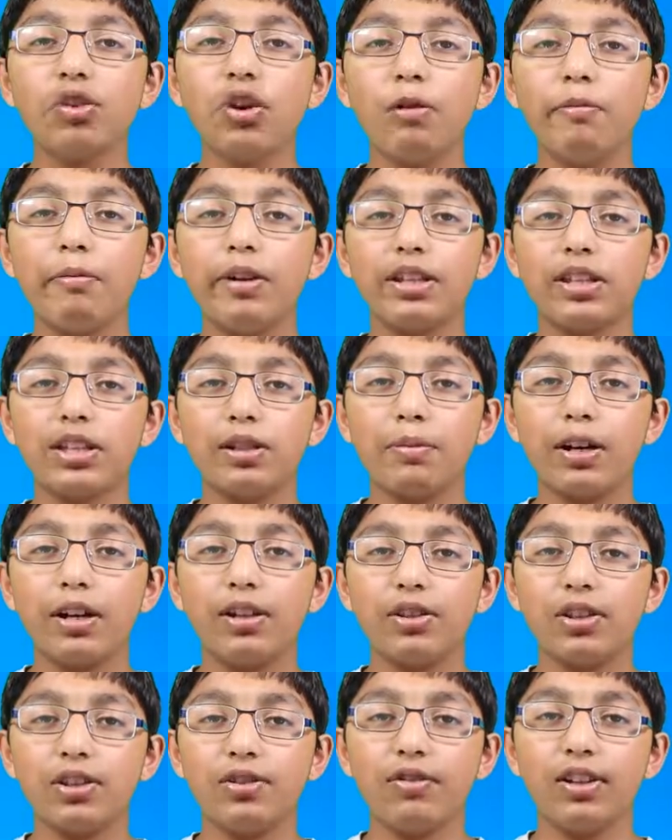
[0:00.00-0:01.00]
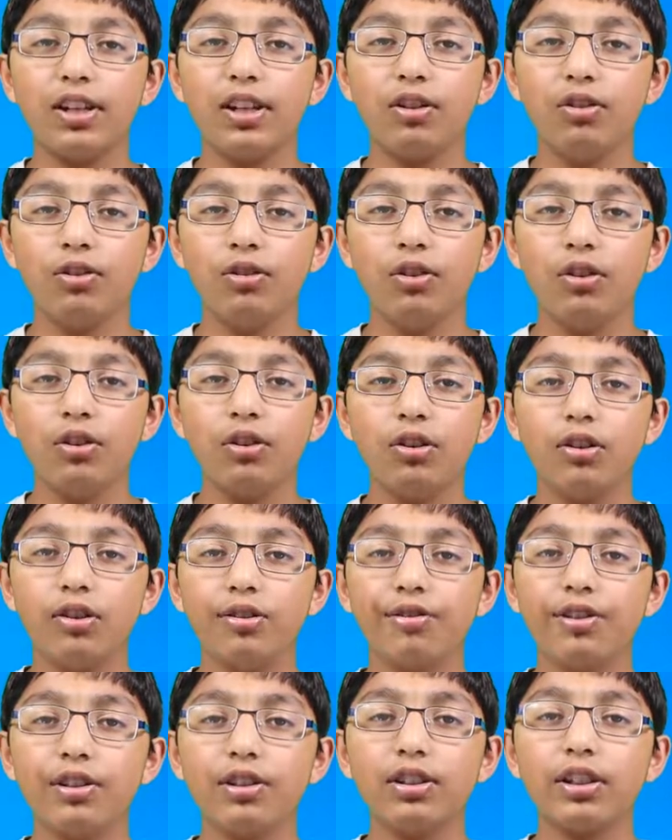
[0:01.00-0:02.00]
or comments about this video,
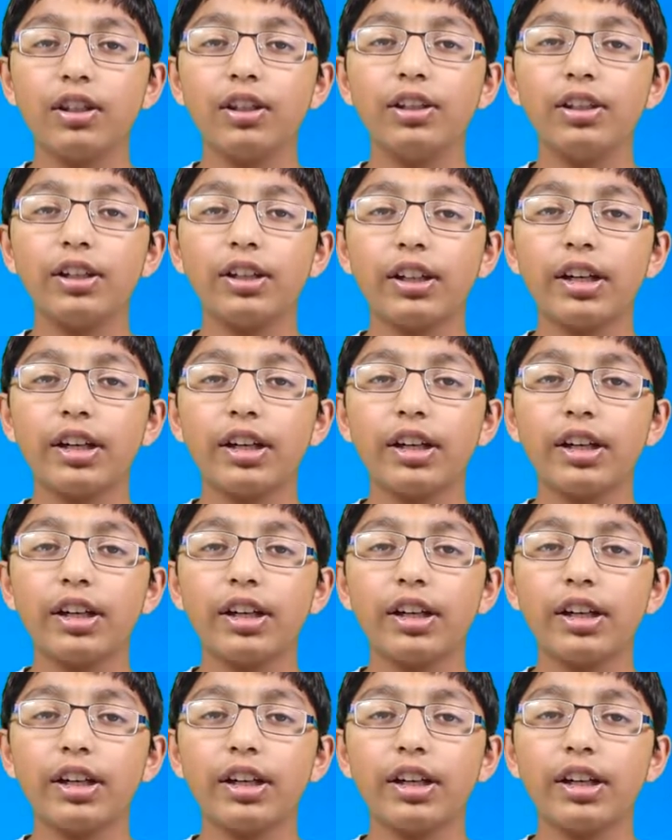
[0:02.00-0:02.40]
or if you'd like